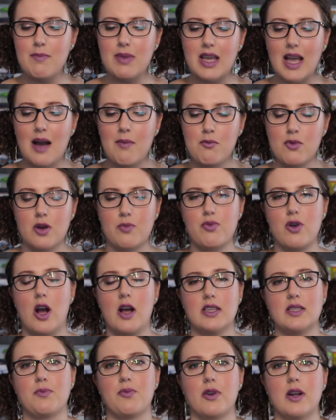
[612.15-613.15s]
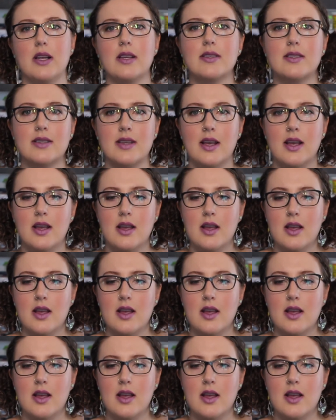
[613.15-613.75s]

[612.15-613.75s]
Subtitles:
become more prosperous.